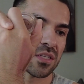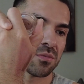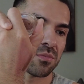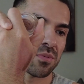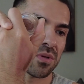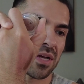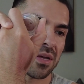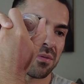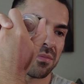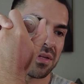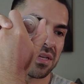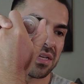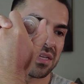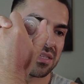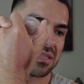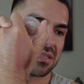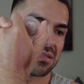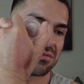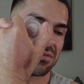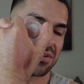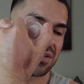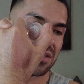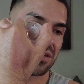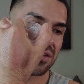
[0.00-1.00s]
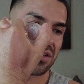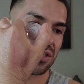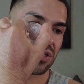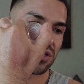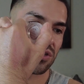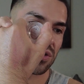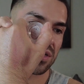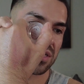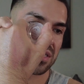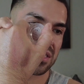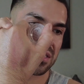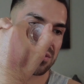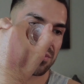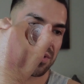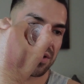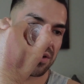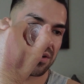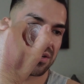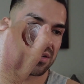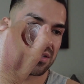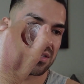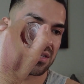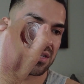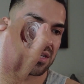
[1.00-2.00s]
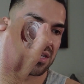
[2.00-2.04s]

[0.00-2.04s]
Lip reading: but I mean, it's very transparent,